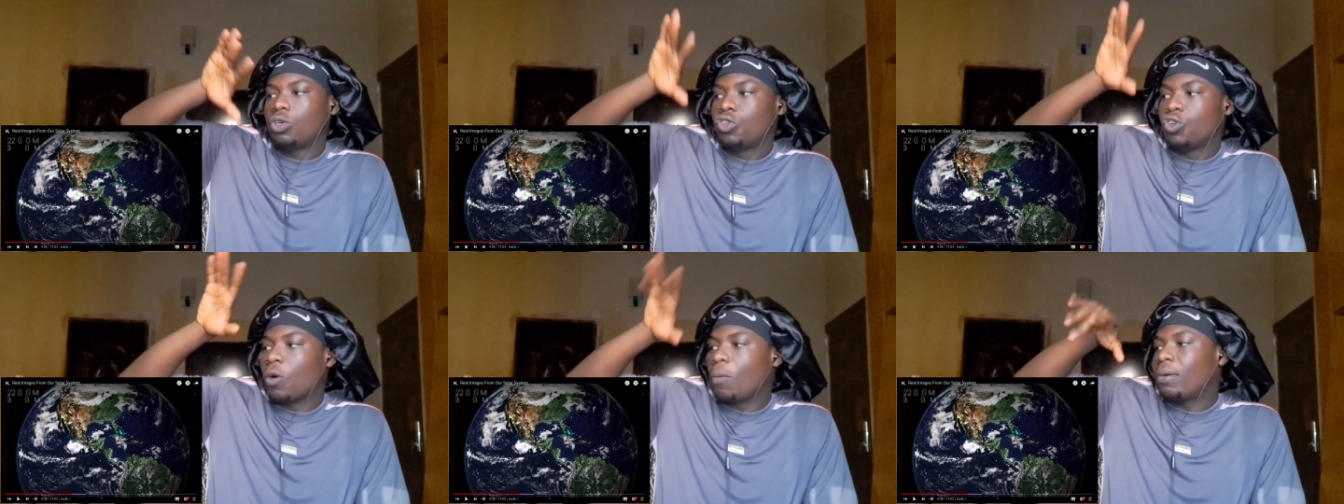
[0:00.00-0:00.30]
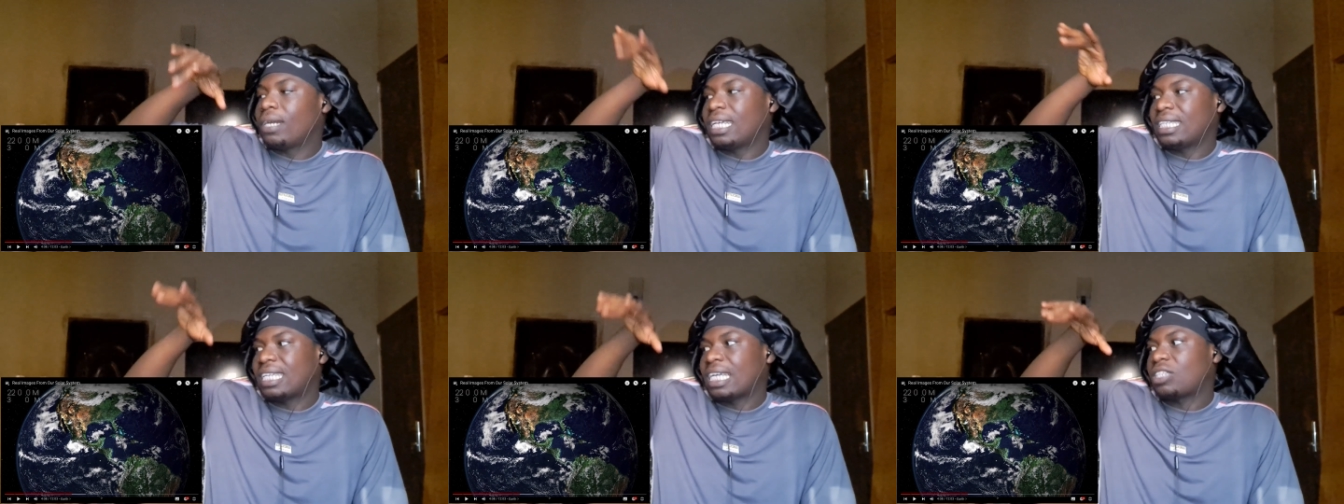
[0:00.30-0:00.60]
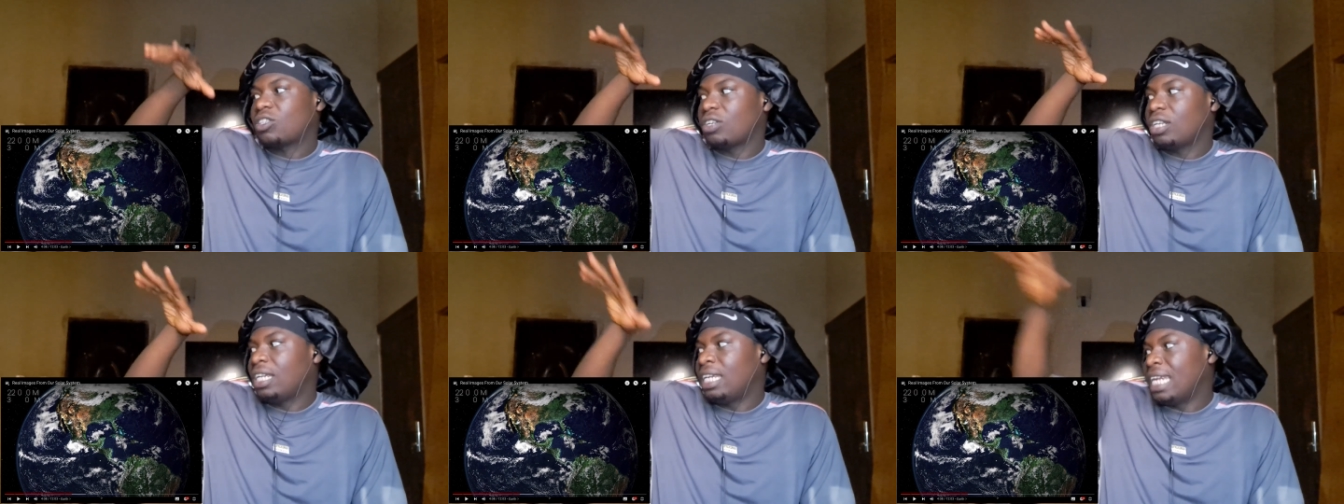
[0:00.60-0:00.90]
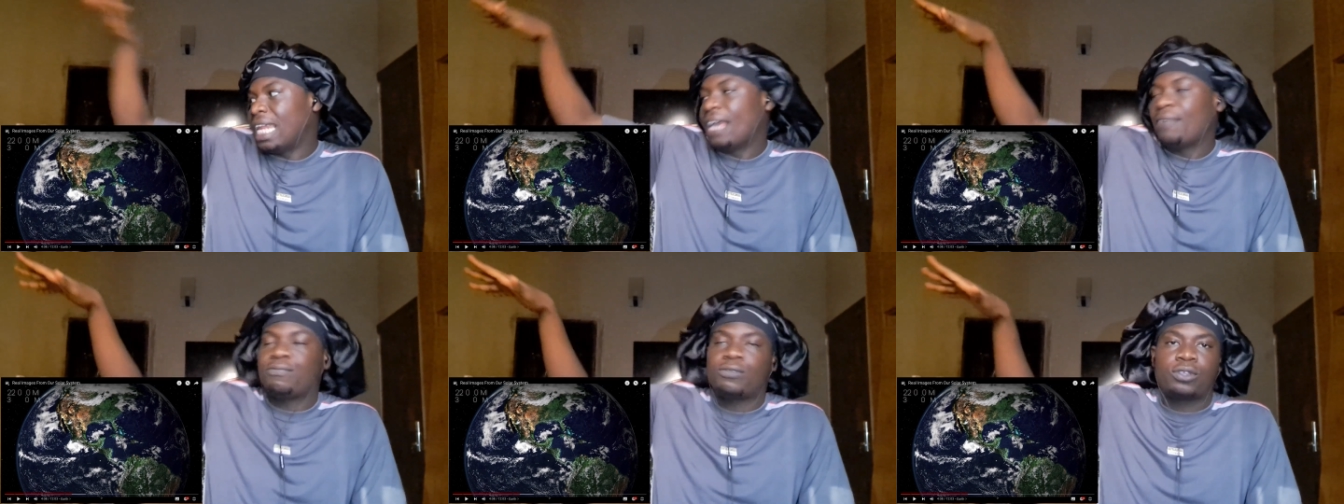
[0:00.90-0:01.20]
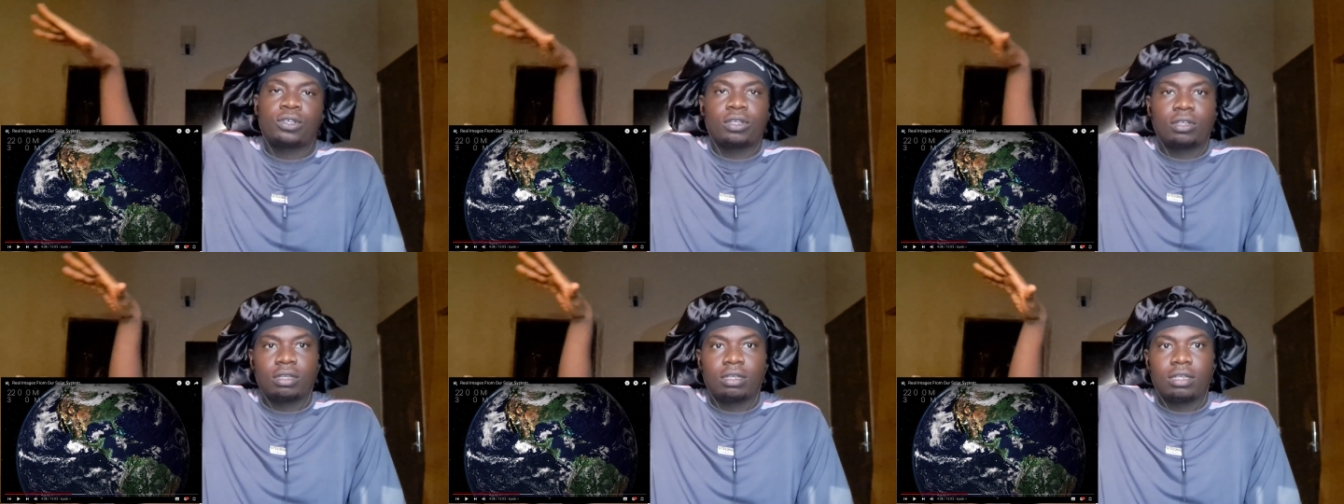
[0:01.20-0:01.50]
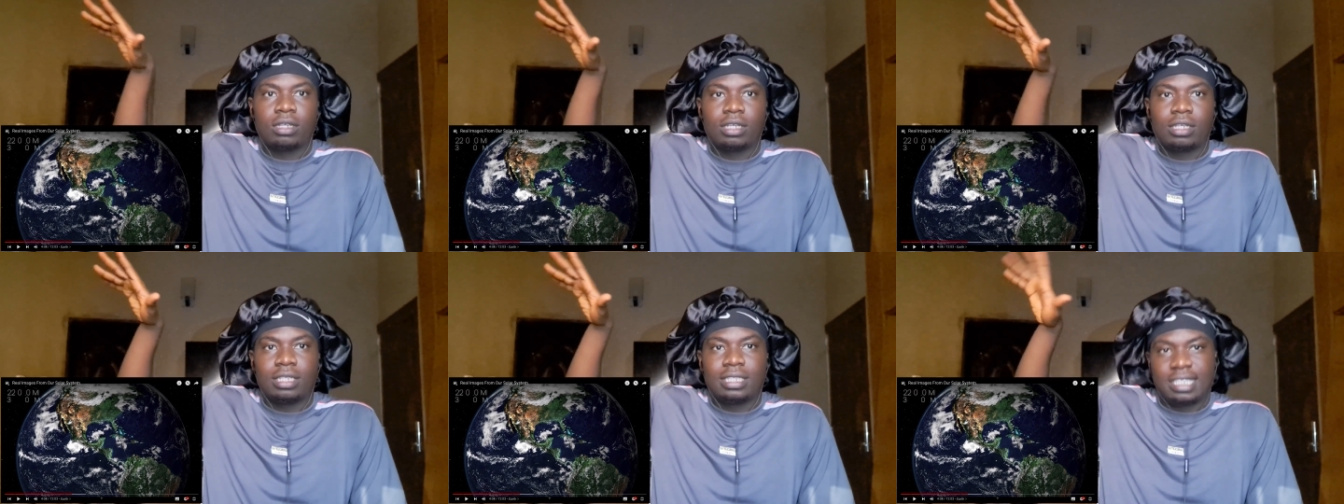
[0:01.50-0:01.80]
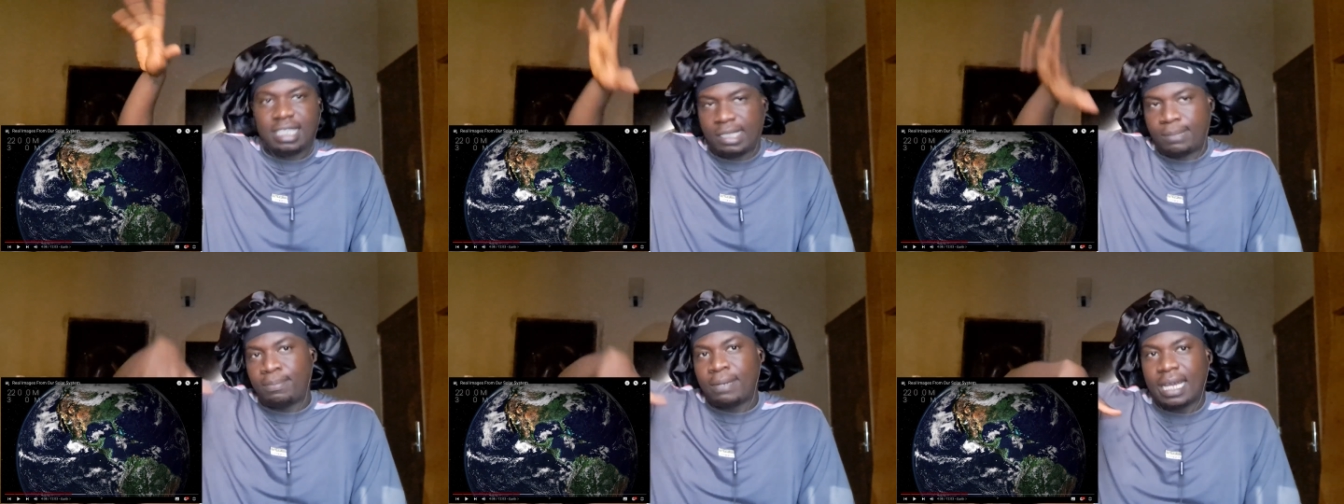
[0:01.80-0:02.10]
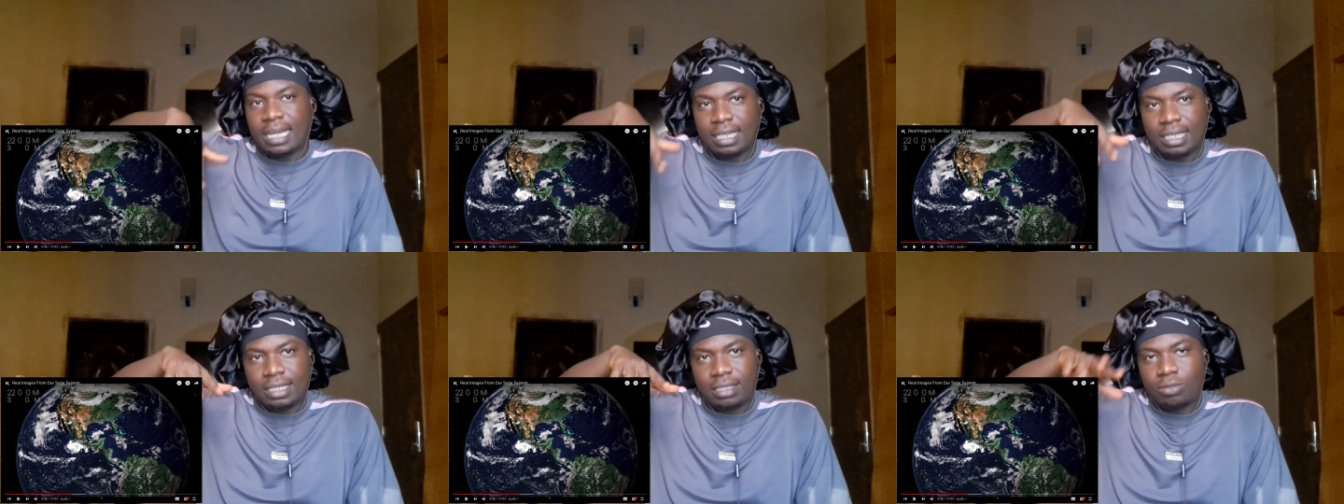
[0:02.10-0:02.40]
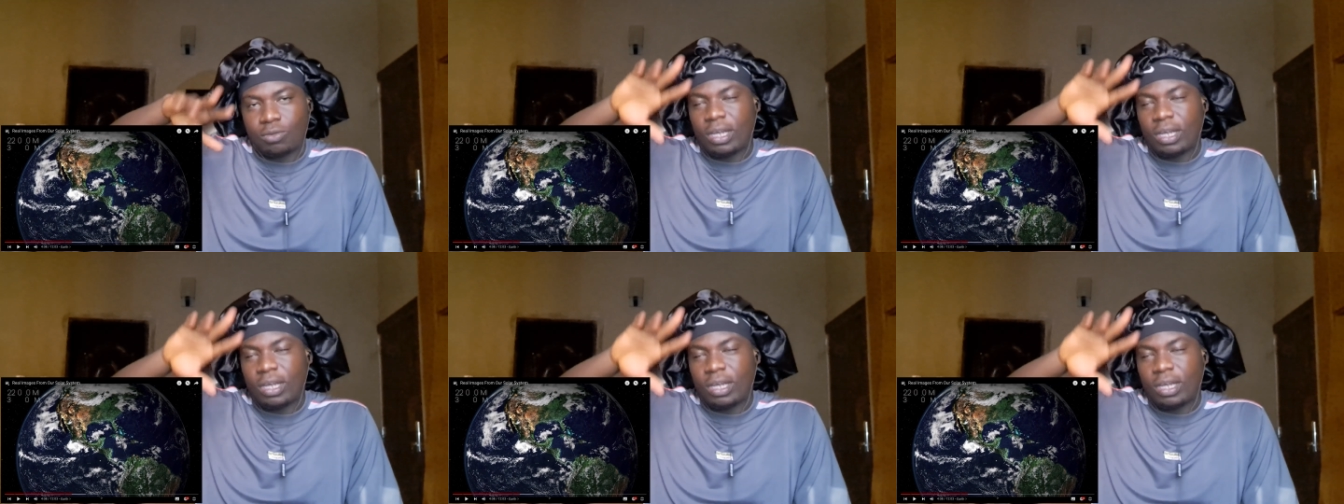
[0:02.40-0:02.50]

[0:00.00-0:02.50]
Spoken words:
nobody has actually left this planet?